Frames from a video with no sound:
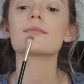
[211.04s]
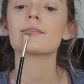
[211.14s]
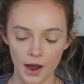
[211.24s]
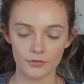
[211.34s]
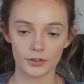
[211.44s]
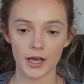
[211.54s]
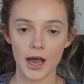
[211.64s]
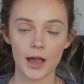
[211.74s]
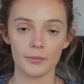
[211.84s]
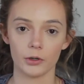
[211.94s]
After that,
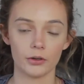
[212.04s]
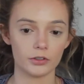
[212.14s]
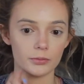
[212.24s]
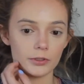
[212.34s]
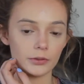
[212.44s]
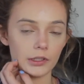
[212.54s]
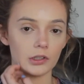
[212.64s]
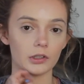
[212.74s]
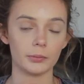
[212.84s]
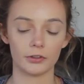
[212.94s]
I'm going to be doing a
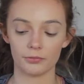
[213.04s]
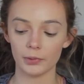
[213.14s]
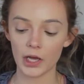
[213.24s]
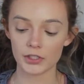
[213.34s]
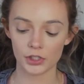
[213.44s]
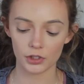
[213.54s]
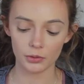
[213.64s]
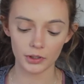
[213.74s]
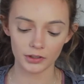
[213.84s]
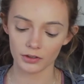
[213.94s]
little bit of blush. You
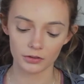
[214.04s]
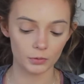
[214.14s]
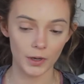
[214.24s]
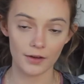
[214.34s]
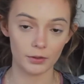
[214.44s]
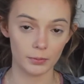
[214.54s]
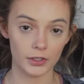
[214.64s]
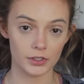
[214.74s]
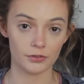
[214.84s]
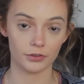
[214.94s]
can use whatever
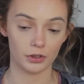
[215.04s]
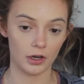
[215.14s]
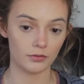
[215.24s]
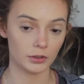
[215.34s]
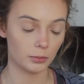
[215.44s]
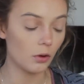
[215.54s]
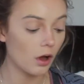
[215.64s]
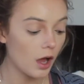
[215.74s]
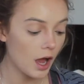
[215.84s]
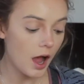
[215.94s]
blush you feel comfortable.
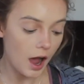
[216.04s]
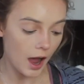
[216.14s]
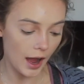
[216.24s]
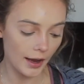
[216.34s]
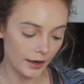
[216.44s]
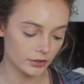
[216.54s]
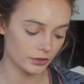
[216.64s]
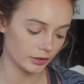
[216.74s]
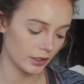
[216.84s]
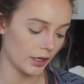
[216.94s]
I
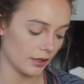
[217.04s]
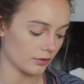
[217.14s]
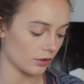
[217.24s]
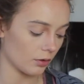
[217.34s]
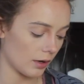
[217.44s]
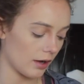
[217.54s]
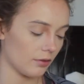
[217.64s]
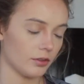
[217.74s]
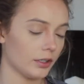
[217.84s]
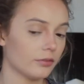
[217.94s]
actually don't
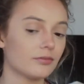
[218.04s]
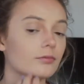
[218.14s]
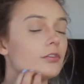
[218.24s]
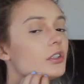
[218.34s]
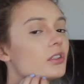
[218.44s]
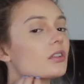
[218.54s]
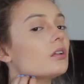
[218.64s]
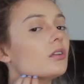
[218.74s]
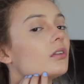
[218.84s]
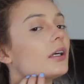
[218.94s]
have like
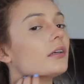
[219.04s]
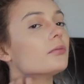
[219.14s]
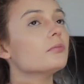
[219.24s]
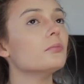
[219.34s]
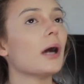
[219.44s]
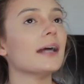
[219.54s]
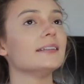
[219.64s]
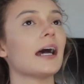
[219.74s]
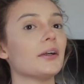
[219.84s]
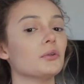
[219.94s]
physical like
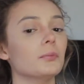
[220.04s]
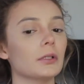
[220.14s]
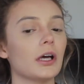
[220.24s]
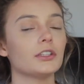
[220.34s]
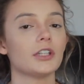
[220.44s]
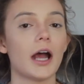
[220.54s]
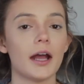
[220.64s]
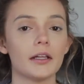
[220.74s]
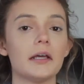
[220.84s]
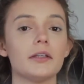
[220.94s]
bi-tidal blush.
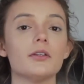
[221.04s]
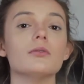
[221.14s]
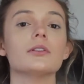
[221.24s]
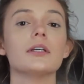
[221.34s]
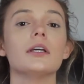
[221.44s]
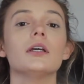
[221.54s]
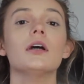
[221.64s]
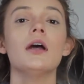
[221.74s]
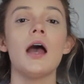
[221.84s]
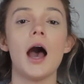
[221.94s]
I like using
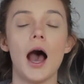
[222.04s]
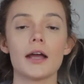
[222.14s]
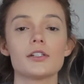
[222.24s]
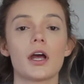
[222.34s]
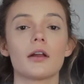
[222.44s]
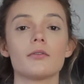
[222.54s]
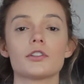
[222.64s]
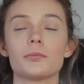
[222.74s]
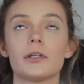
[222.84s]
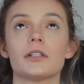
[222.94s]
eyeshadow
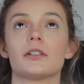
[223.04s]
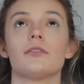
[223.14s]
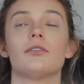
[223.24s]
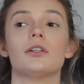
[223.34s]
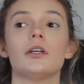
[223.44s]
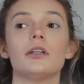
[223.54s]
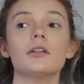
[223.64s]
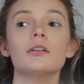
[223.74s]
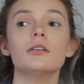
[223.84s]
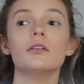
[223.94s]
just because I feel like
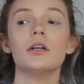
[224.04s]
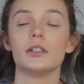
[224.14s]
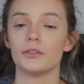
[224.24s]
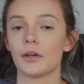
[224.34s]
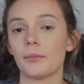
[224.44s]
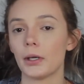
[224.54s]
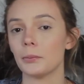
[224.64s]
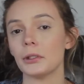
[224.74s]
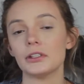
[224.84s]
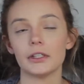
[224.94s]
it's very
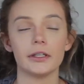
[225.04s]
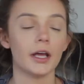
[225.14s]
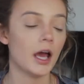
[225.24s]
pigmented.